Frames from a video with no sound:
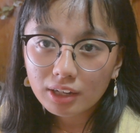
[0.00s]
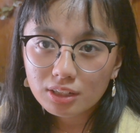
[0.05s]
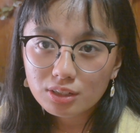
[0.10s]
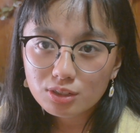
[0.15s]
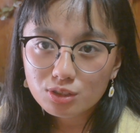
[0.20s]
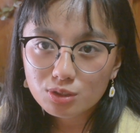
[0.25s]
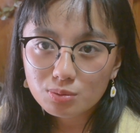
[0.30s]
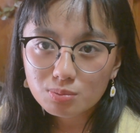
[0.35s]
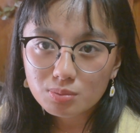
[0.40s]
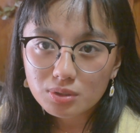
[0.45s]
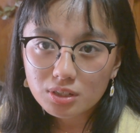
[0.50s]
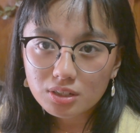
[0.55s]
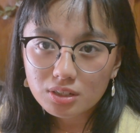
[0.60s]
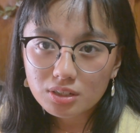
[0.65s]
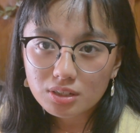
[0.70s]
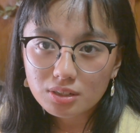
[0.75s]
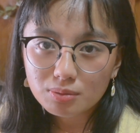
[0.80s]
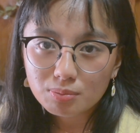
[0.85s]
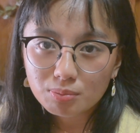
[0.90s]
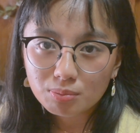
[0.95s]
it to
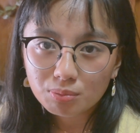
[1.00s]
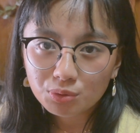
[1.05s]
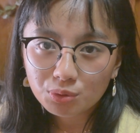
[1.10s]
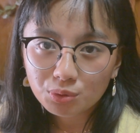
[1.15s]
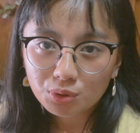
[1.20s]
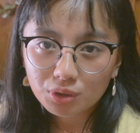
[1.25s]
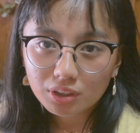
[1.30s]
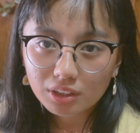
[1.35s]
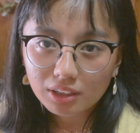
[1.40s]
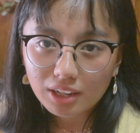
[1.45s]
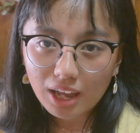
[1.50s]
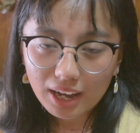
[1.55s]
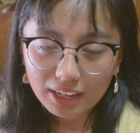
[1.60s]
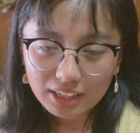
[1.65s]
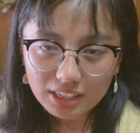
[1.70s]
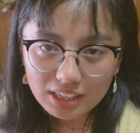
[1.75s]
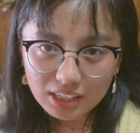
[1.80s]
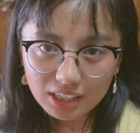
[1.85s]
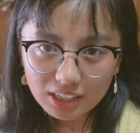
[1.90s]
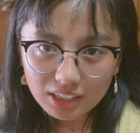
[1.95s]
be more
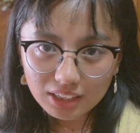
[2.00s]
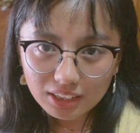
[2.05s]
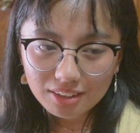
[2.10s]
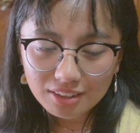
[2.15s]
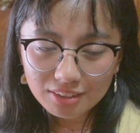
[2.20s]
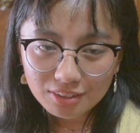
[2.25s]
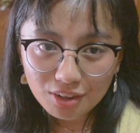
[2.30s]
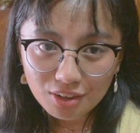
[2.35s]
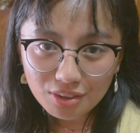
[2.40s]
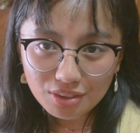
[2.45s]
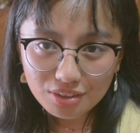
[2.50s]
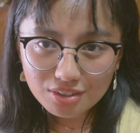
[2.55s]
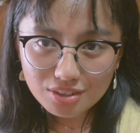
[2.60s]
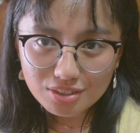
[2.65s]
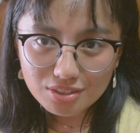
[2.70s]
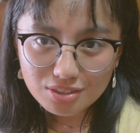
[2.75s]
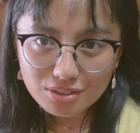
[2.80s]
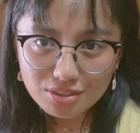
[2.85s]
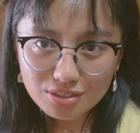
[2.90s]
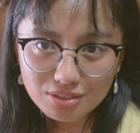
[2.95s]
laggy than
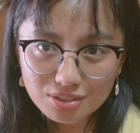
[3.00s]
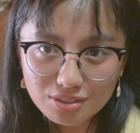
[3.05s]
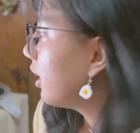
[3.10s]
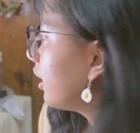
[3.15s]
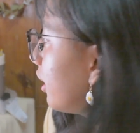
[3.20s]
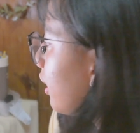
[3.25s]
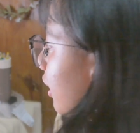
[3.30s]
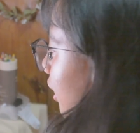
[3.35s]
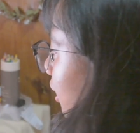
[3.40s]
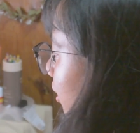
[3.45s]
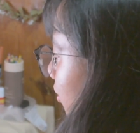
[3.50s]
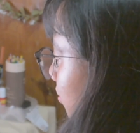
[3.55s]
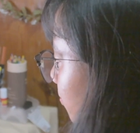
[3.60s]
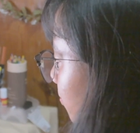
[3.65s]
others. Yeah,